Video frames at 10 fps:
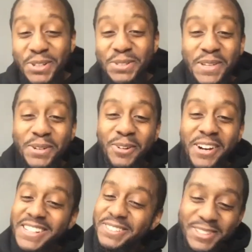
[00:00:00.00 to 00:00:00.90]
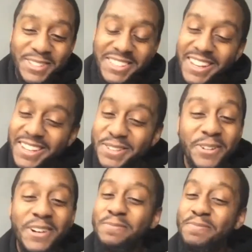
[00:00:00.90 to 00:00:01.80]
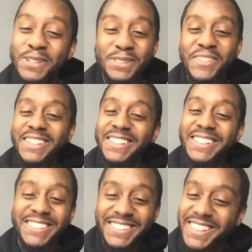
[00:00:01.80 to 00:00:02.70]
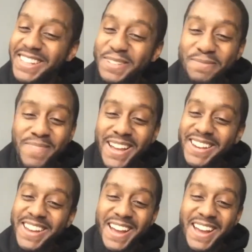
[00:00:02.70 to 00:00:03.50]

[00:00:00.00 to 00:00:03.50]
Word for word: be the ones where it's like, you weren't supposed to be listening and you better not